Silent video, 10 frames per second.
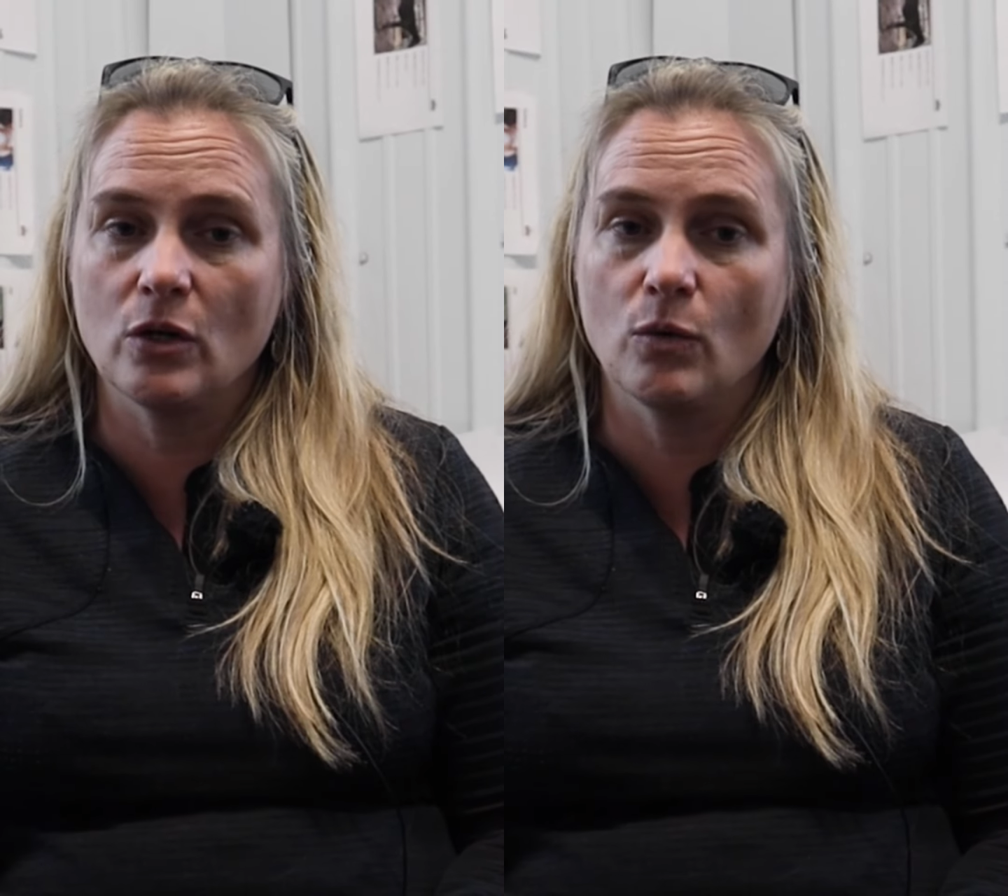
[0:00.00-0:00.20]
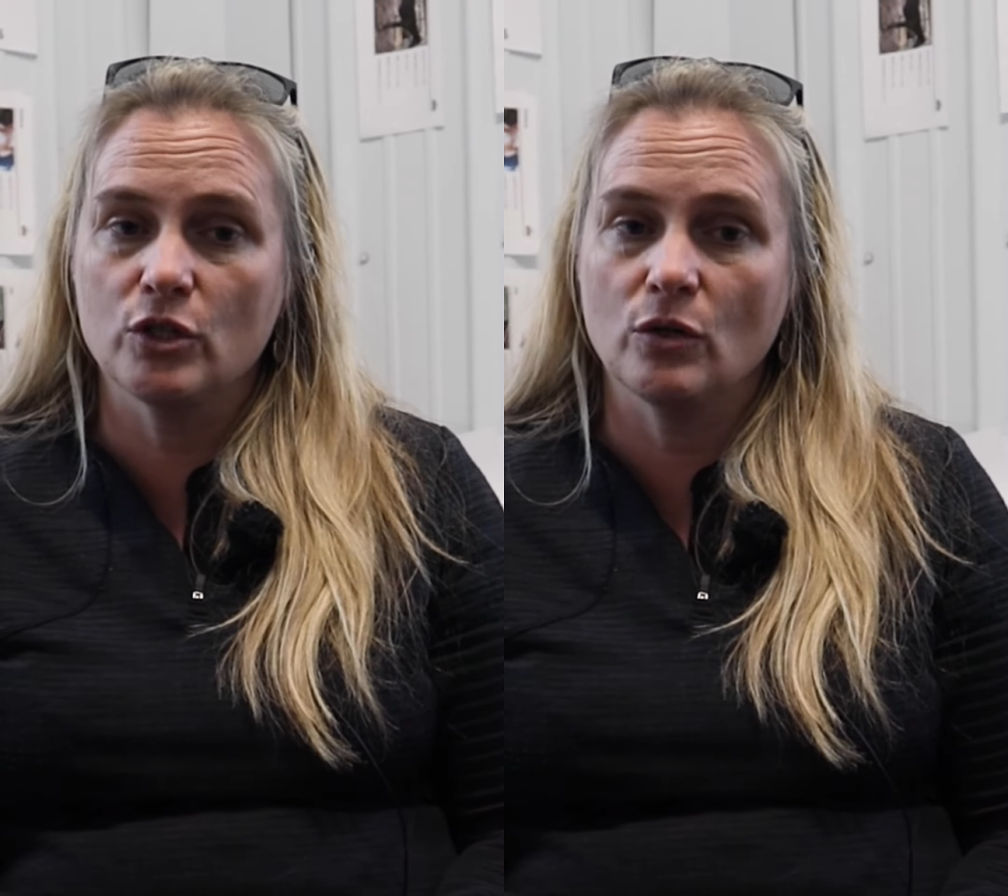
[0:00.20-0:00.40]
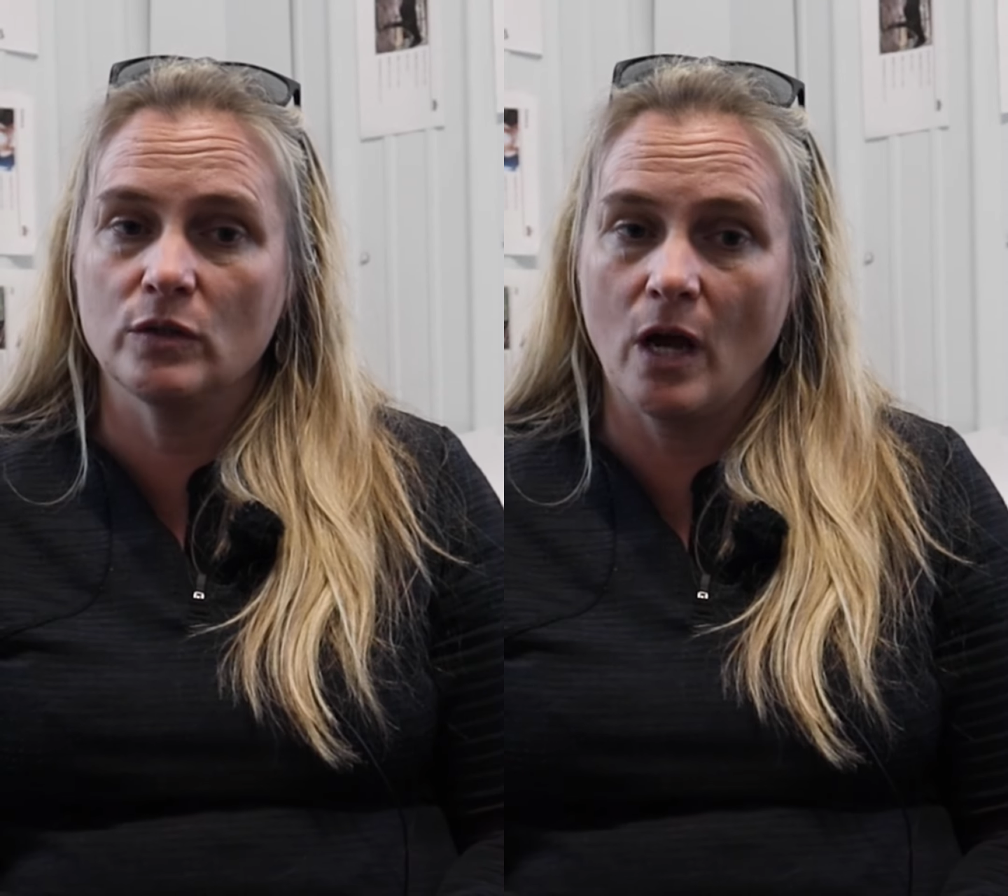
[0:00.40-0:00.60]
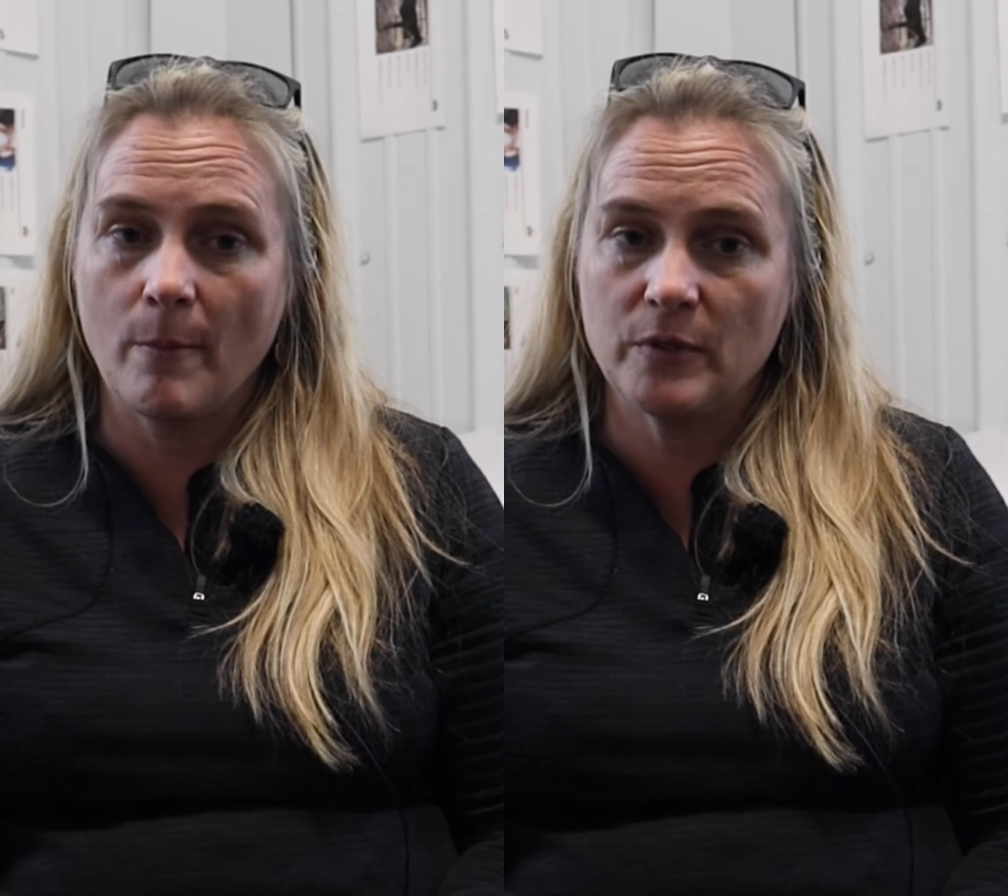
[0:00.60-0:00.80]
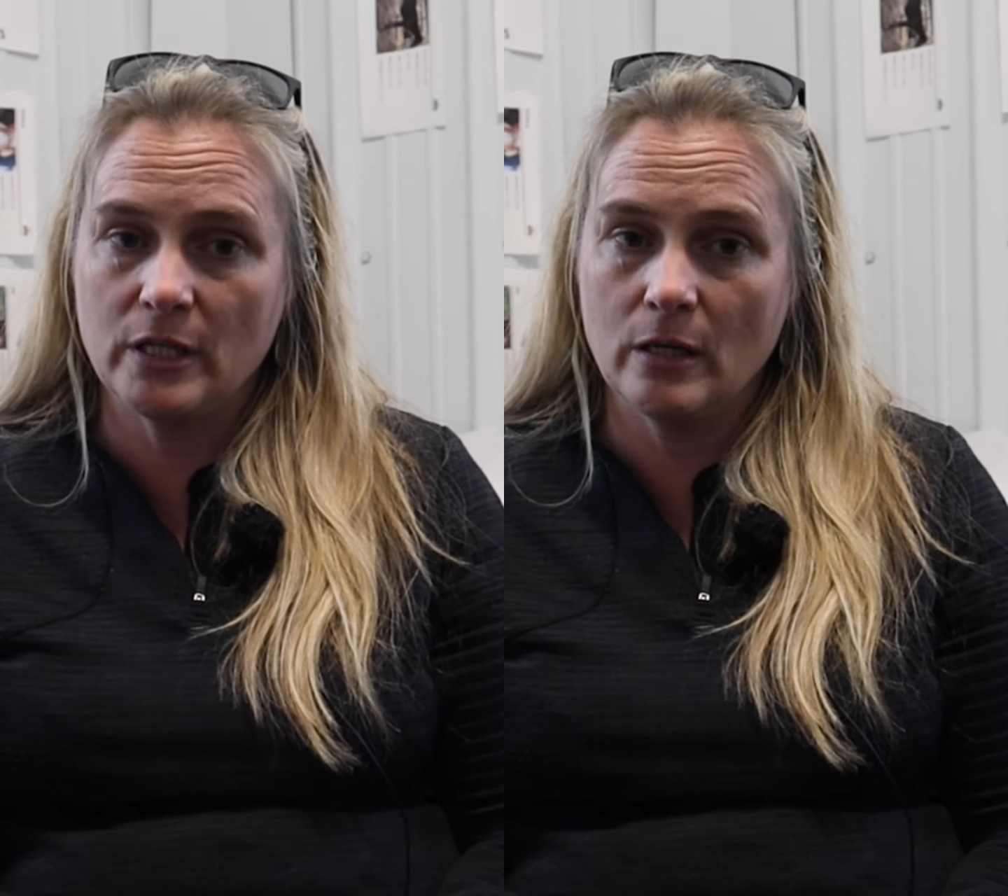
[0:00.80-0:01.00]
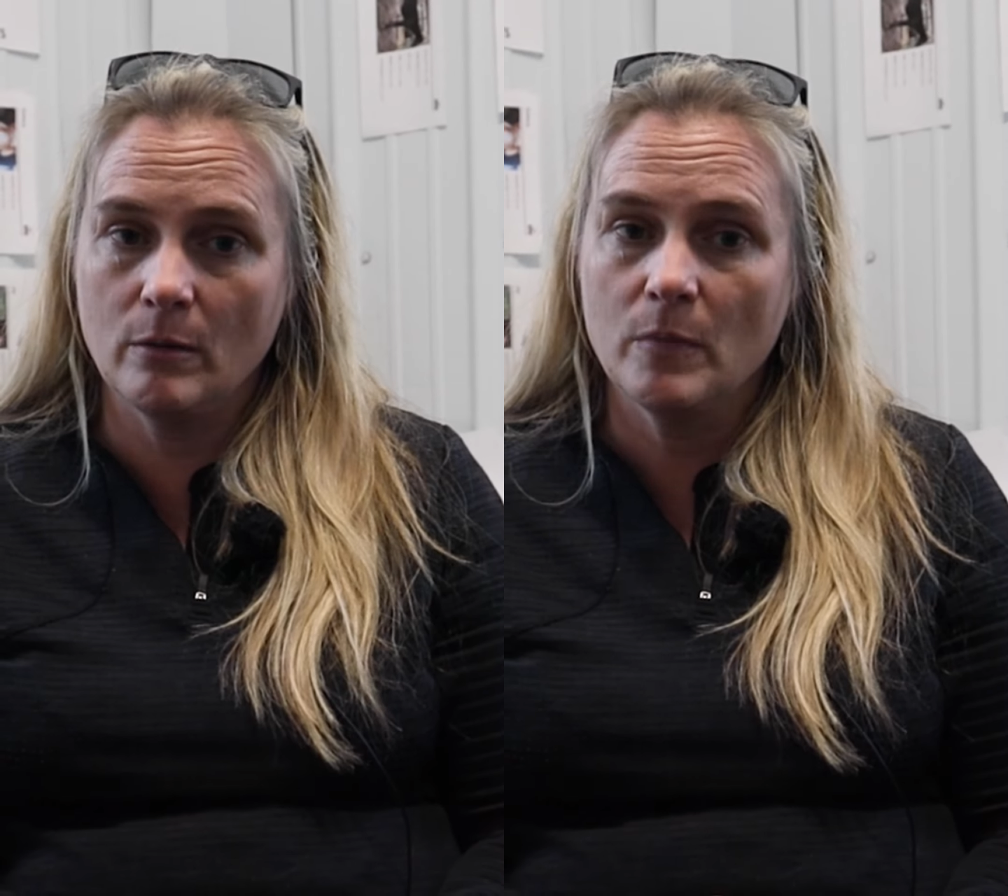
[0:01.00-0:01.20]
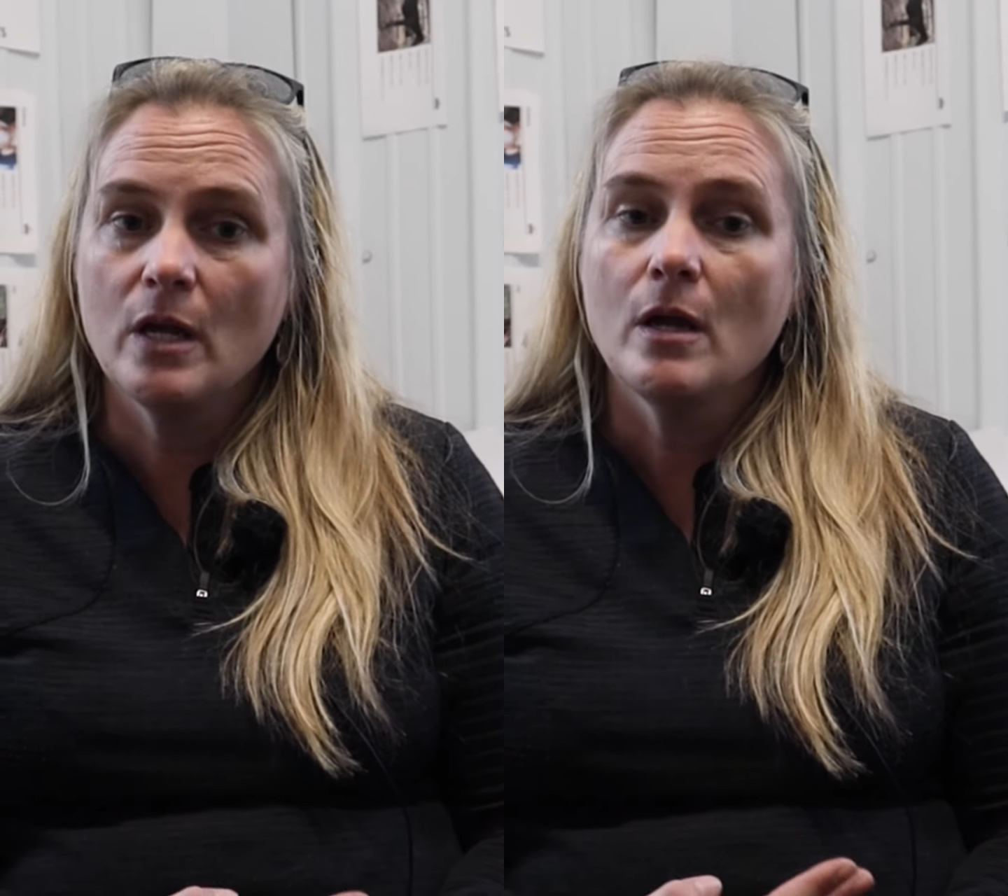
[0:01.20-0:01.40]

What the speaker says: going to adopt him